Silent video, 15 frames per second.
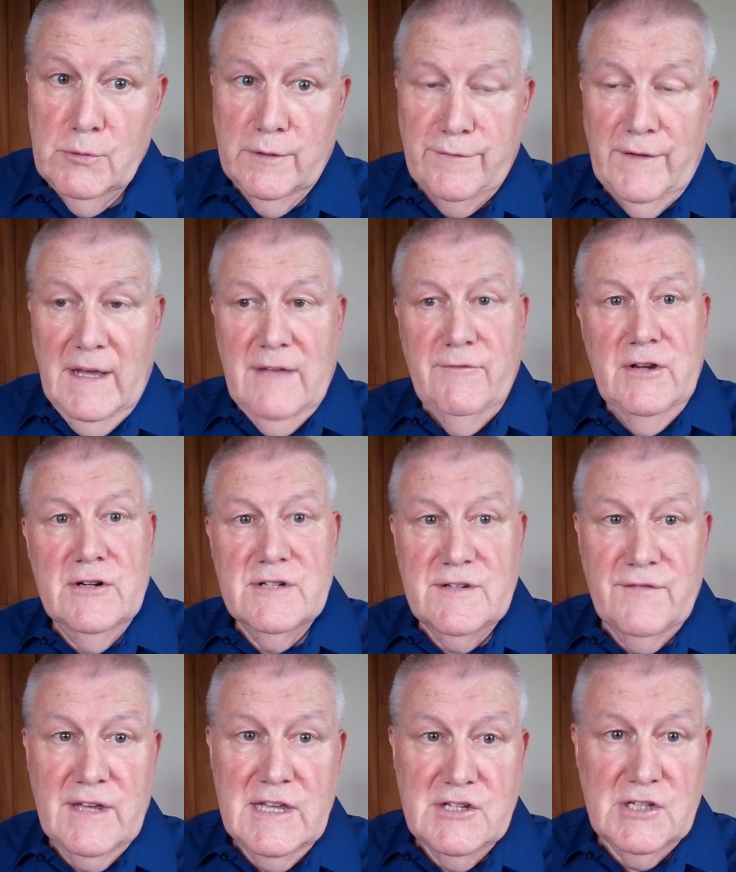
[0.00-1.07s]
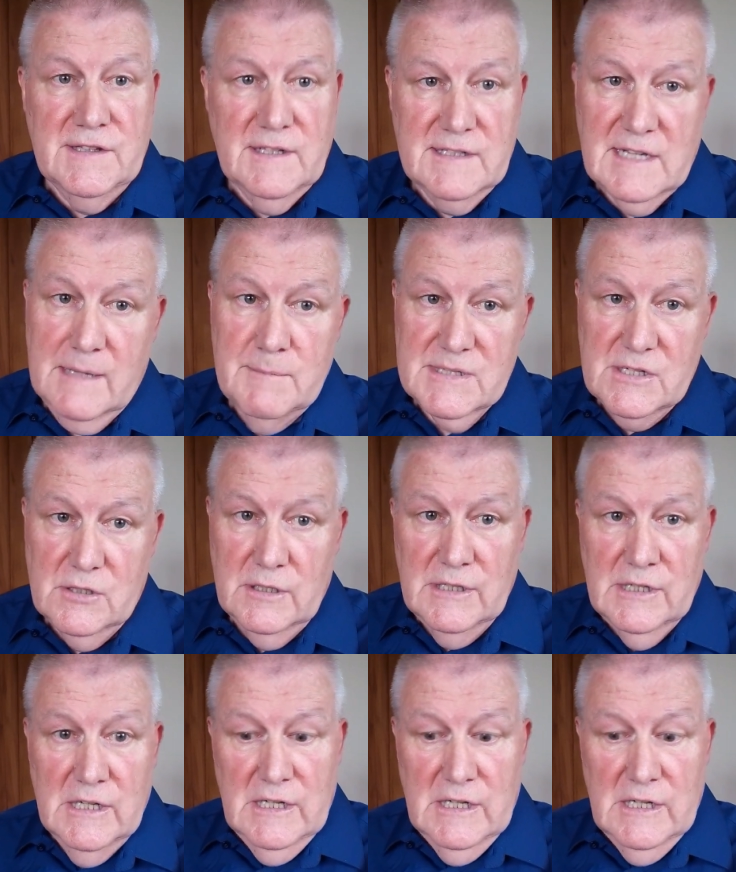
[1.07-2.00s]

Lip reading: were 5 years of age at the time, so